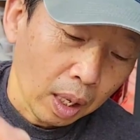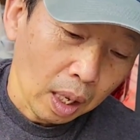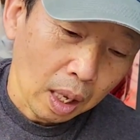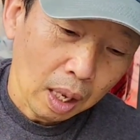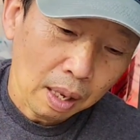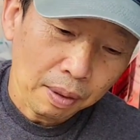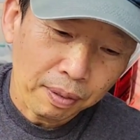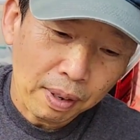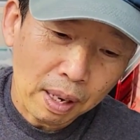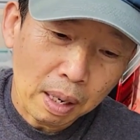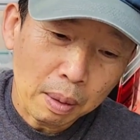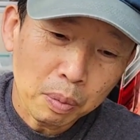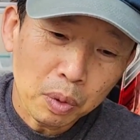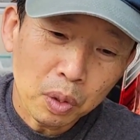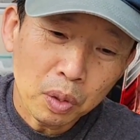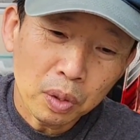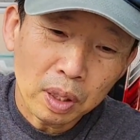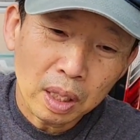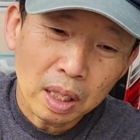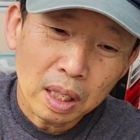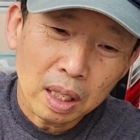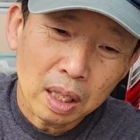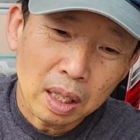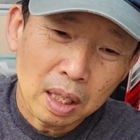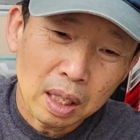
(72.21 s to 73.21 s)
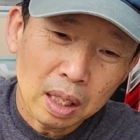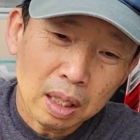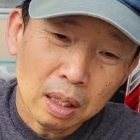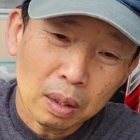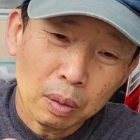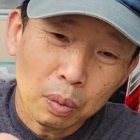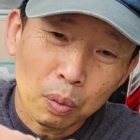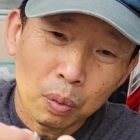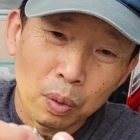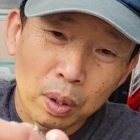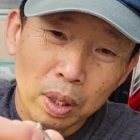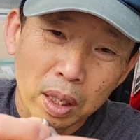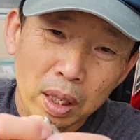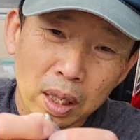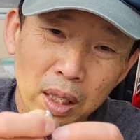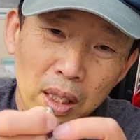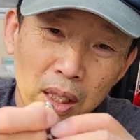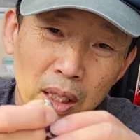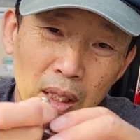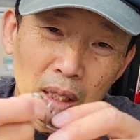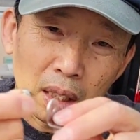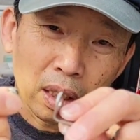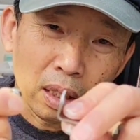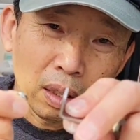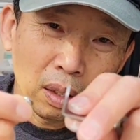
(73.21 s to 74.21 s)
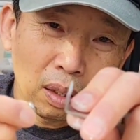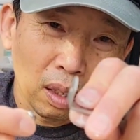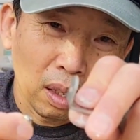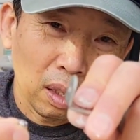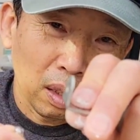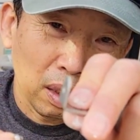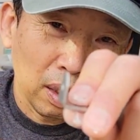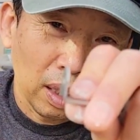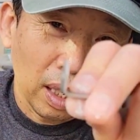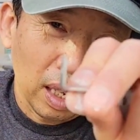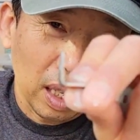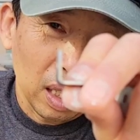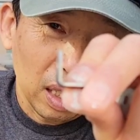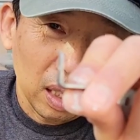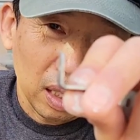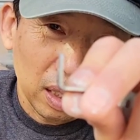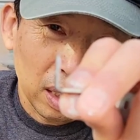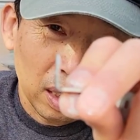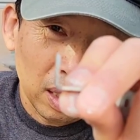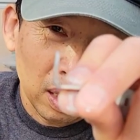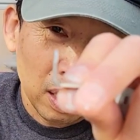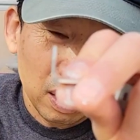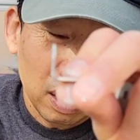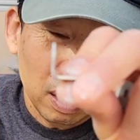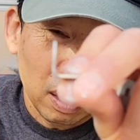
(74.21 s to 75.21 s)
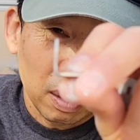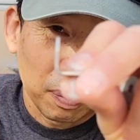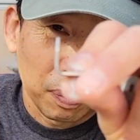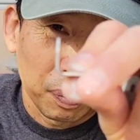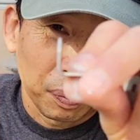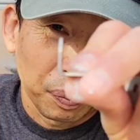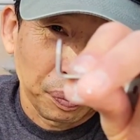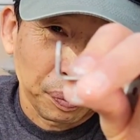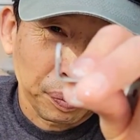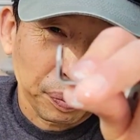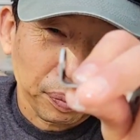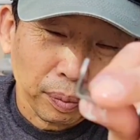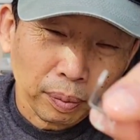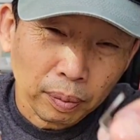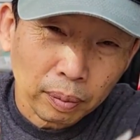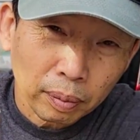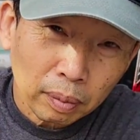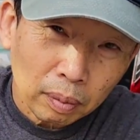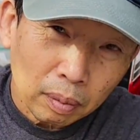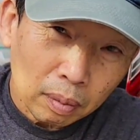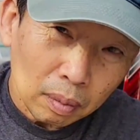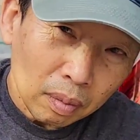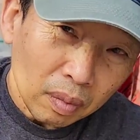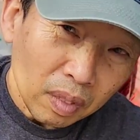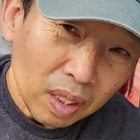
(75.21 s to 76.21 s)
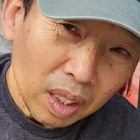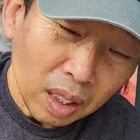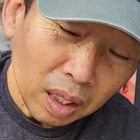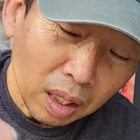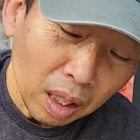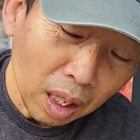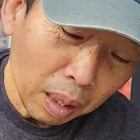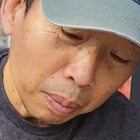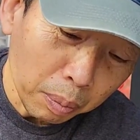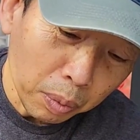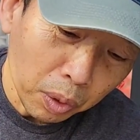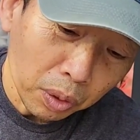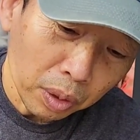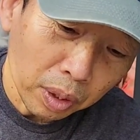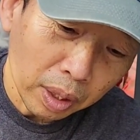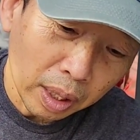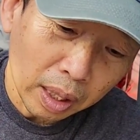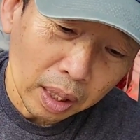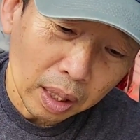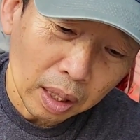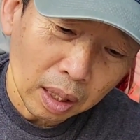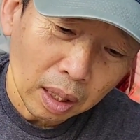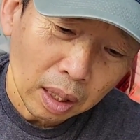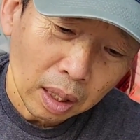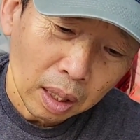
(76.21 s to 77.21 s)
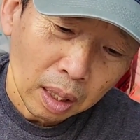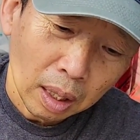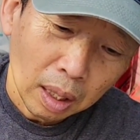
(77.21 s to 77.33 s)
if I'm using this where it is thin like this I'm using